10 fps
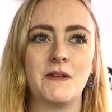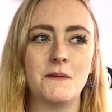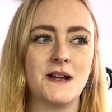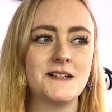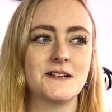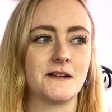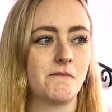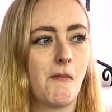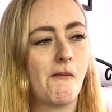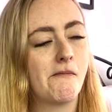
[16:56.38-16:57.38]

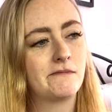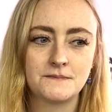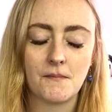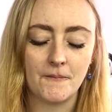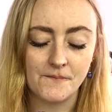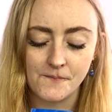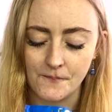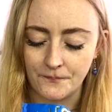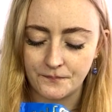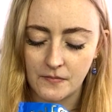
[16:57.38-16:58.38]
Amazing!
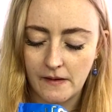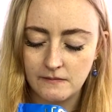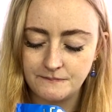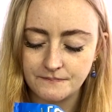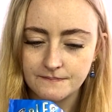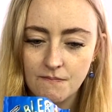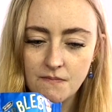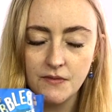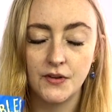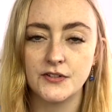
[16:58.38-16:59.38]
Mmm.
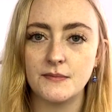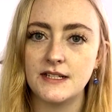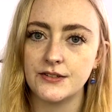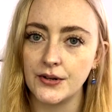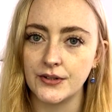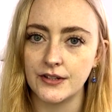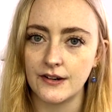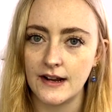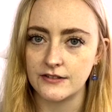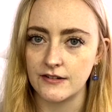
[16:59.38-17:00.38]
Those would be so good on
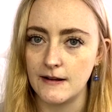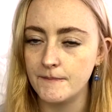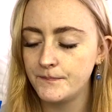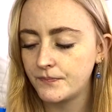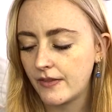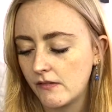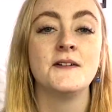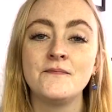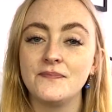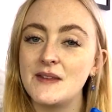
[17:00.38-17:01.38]
cream.
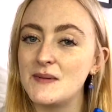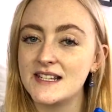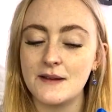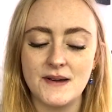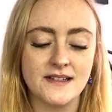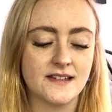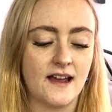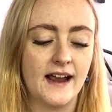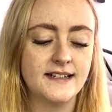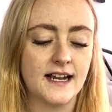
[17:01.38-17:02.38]
The biscuit bit
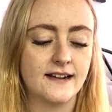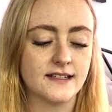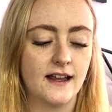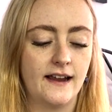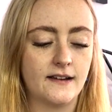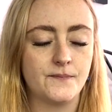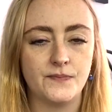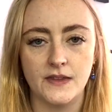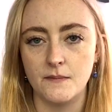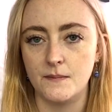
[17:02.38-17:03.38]
inside tastes
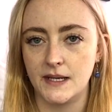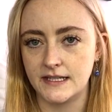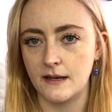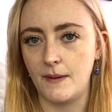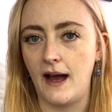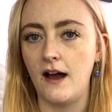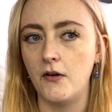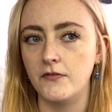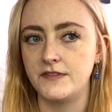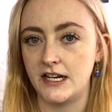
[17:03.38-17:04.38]
like the biscuit part
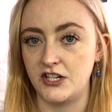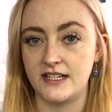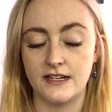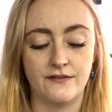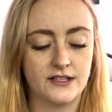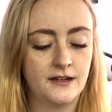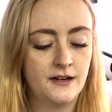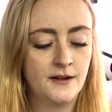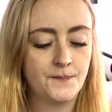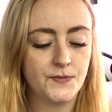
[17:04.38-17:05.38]
of digestives.
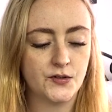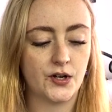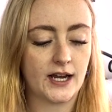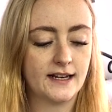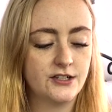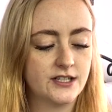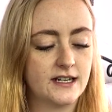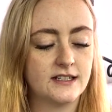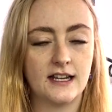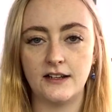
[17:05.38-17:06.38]
So it kind of just
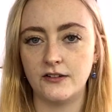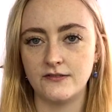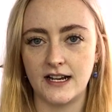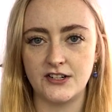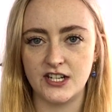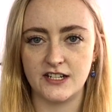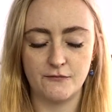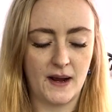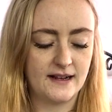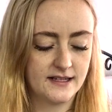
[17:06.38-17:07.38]
tastes like little digestive
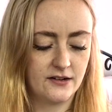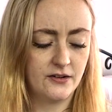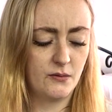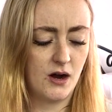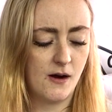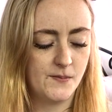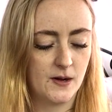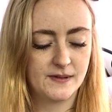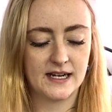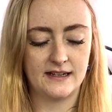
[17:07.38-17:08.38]
bites. I don't know what
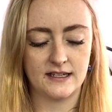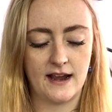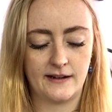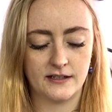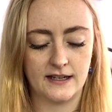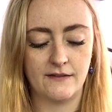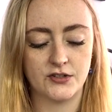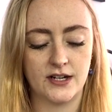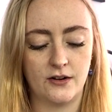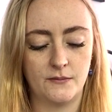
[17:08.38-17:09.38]
hobnobs taste like because I haven't
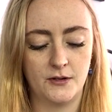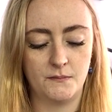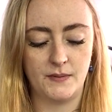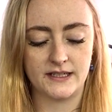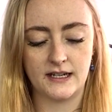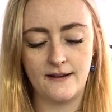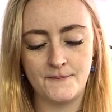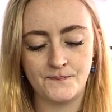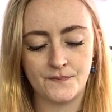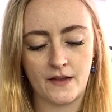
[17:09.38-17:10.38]
tried a hobnob biscuit.
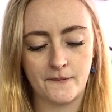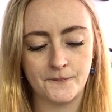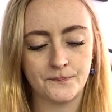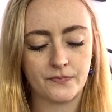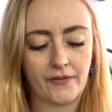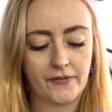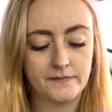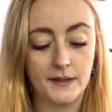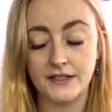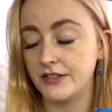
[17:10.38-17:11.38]

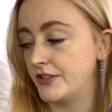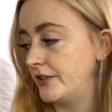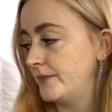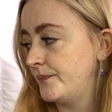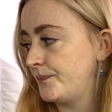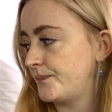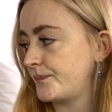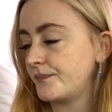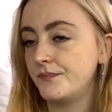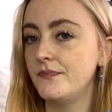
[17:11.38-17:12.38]
I assume
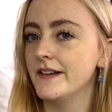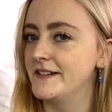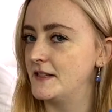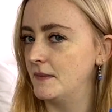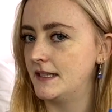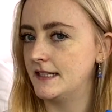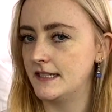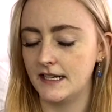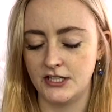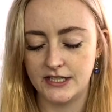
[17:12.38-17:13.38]
it's similar to
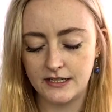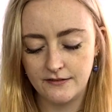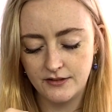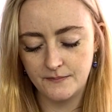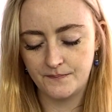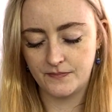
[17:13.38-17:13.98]
digestives.